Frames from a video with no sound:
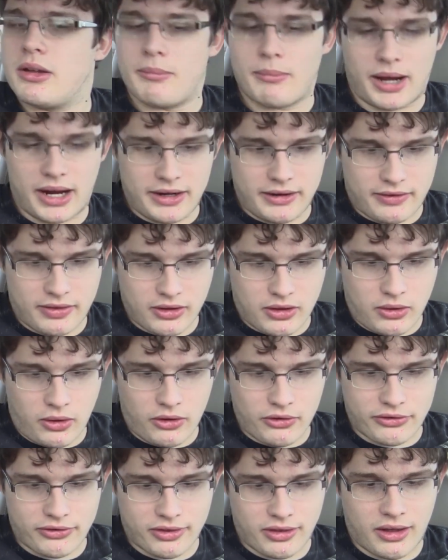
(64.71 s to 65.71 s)
minus the
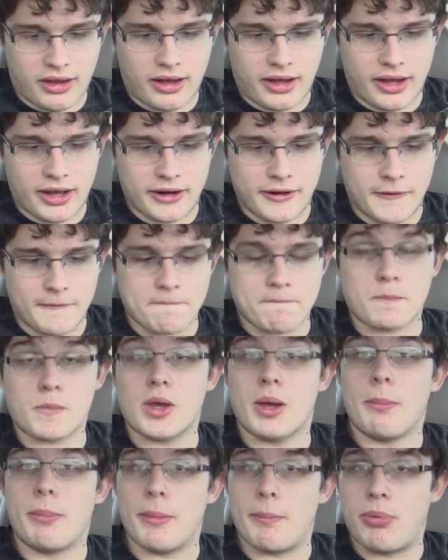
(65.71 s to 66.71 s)
coleslaw on it,
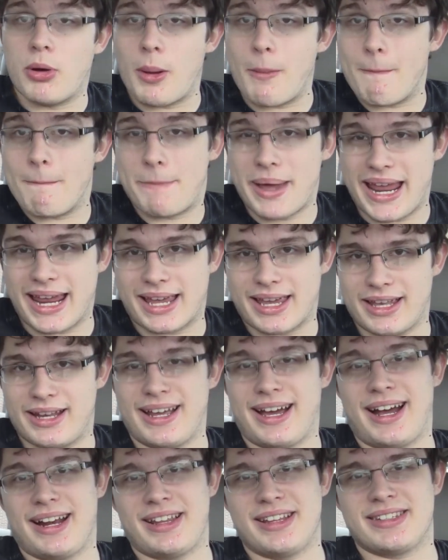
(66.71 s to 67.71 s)
but put bacon
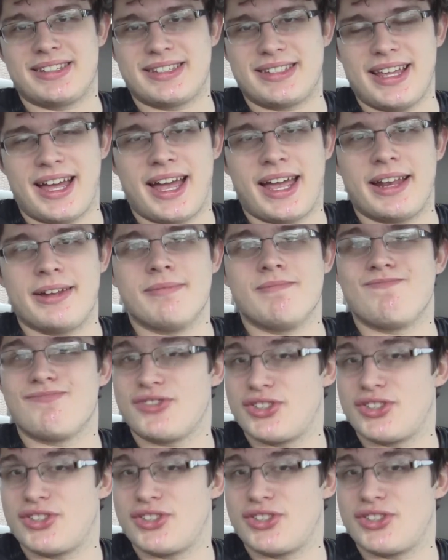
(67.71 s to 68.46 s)
on instead.